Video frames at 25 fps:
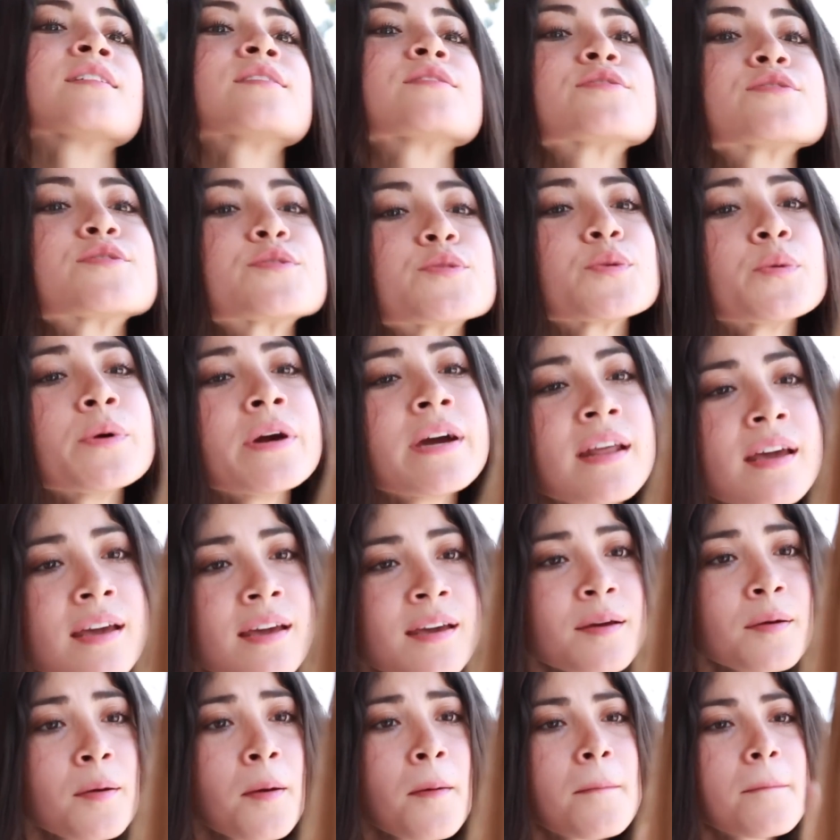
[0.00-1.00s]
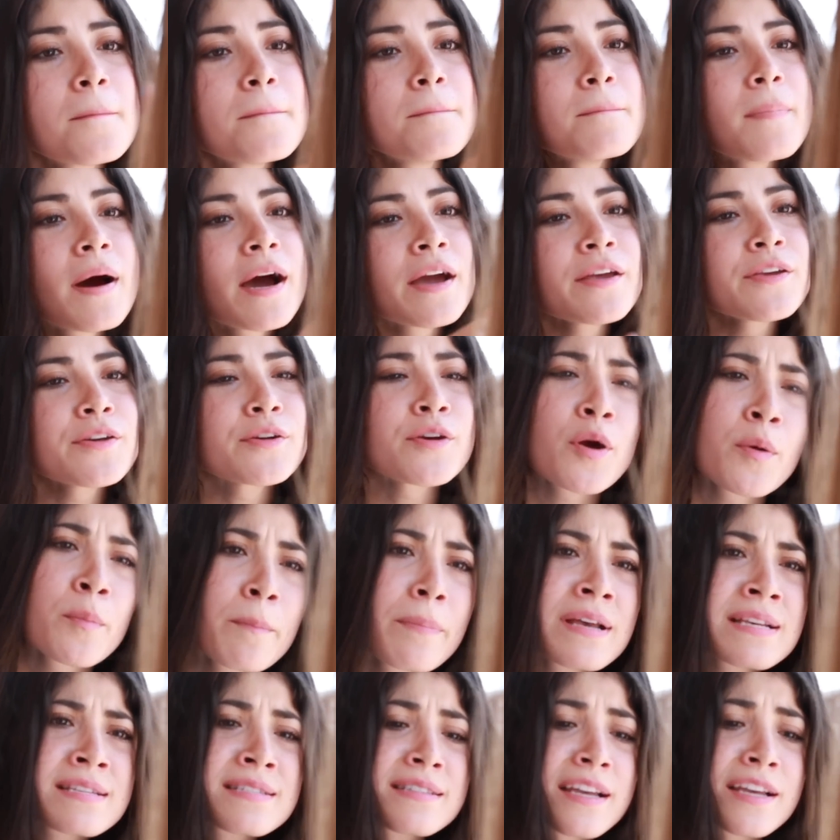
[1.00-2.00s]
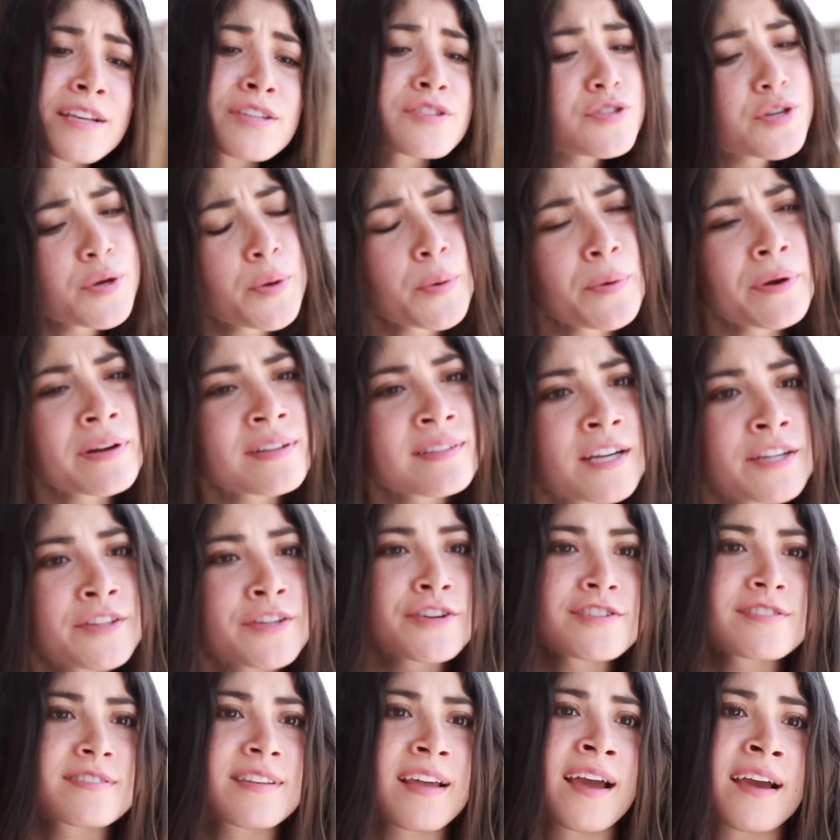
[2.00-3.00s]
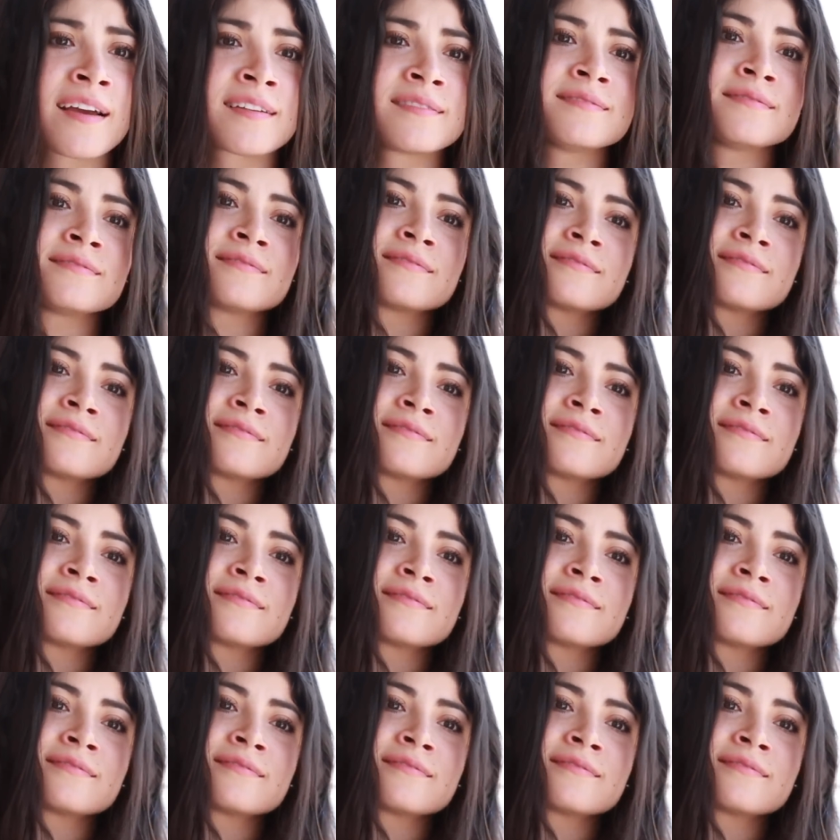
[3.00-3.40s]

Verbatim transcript: Sweetie, mind your own business. You wouldn't understand.